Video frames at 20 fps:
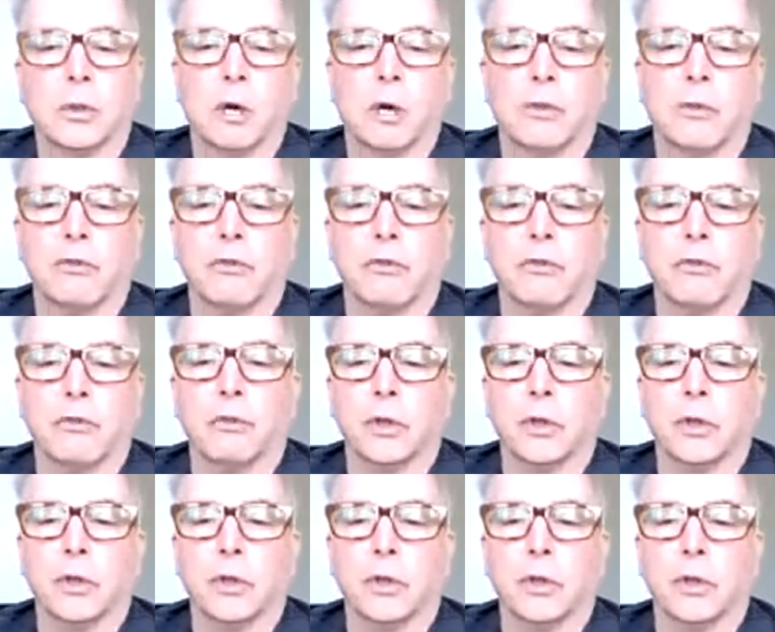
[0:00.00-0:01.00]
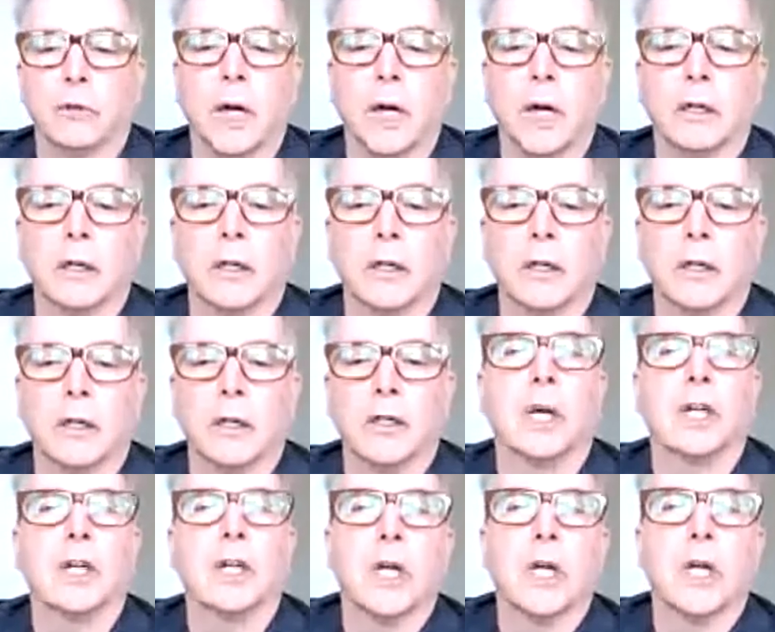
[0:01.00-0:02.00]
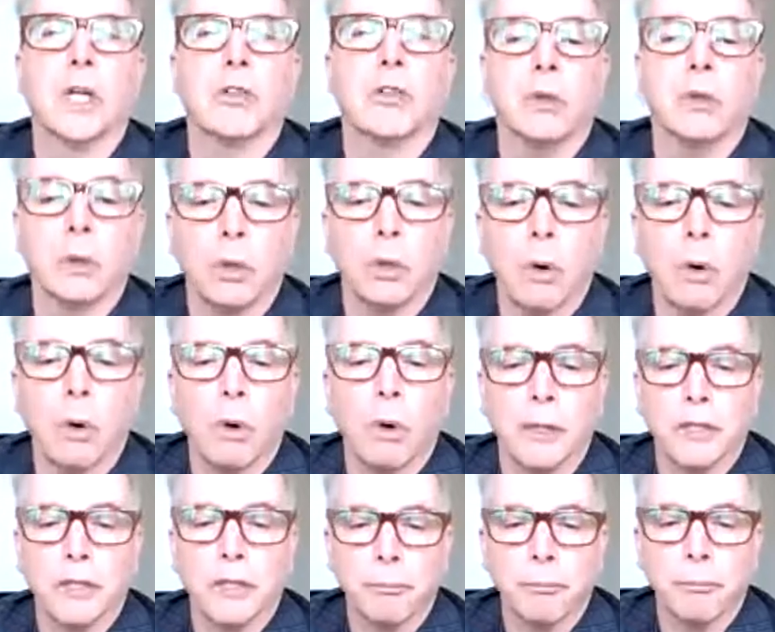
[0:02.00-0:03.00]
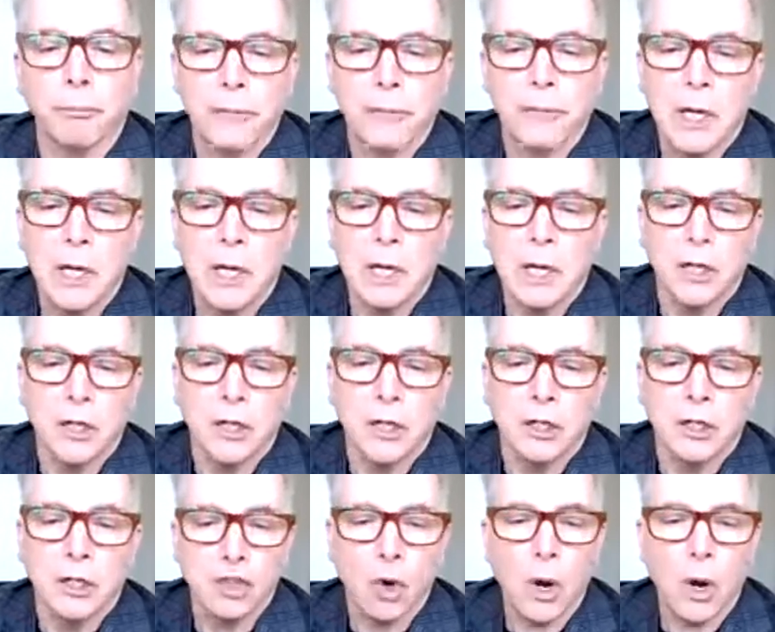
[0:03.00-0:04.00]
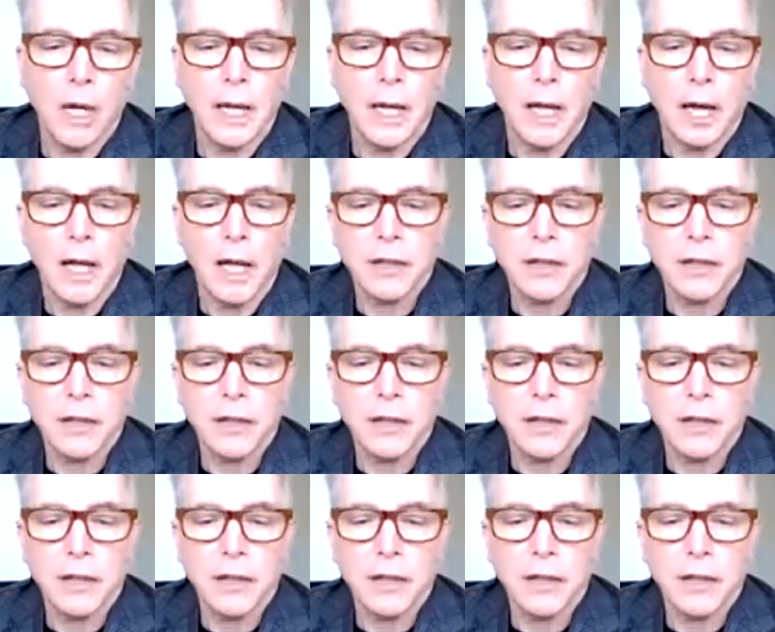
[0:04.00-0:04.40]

help fulfill your continuing education requirements. Join